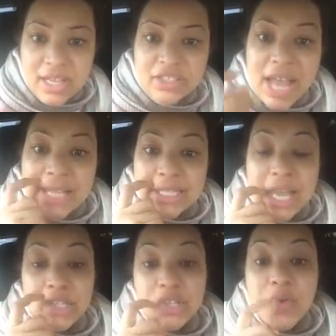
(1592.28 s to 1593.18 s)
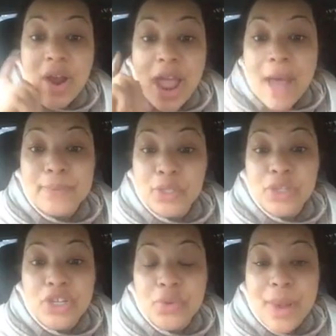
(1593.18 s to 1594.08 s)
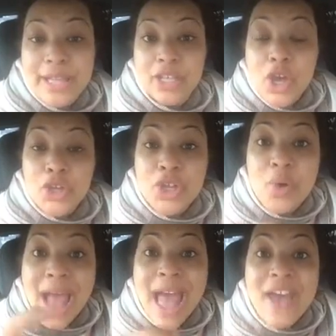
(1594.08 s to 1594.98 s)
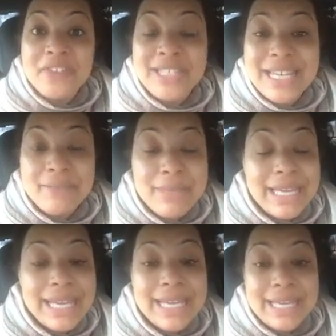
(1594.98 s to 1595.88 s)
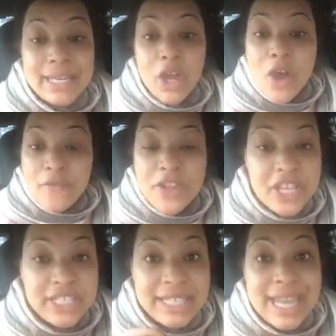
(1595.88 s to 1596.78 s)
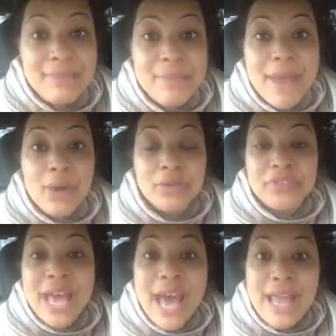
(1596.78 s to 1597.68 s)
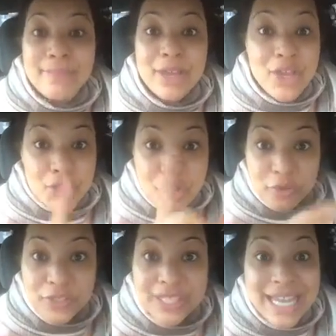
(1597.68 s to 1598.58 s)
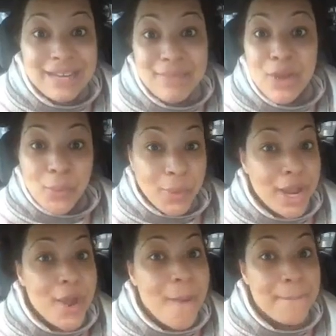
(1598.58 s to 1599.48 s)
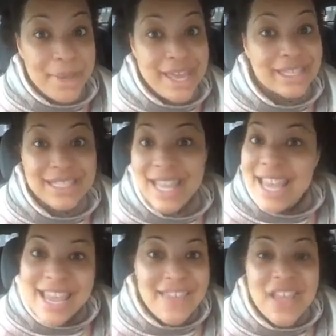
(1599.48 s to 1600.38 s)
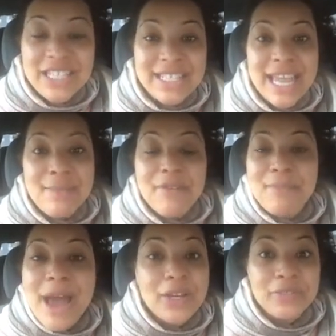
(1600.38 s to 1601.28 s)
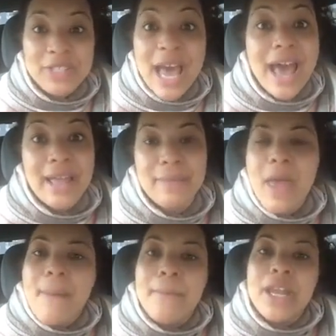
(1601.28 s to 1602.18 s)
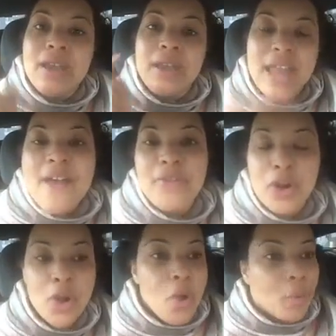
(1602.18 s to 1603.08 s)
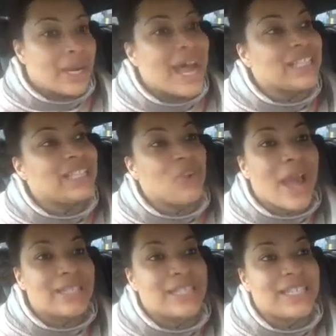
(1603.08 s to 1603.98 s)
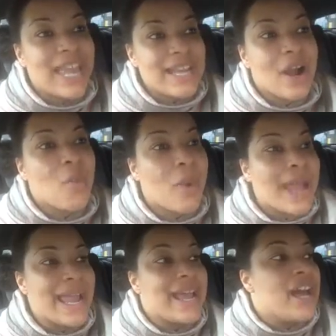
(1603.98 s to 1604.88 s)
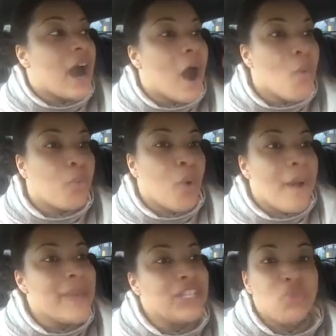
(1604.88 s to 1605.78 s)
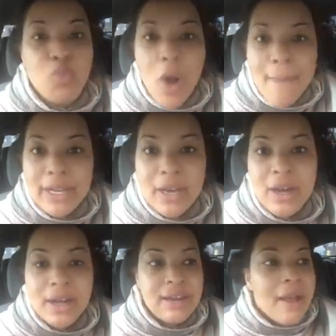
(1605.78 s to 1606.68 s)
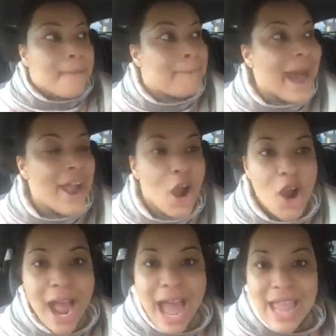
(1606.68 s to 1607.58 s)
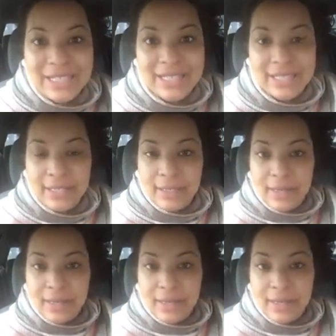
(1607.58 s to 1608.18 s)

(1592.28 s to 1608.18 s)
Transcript: Josh Sutton, you are absolutely correct. You have seen me heated for the same amount of time. You've seen me real pissed in the same amount of time. But never would I try to take away a woman's womanhood by her height,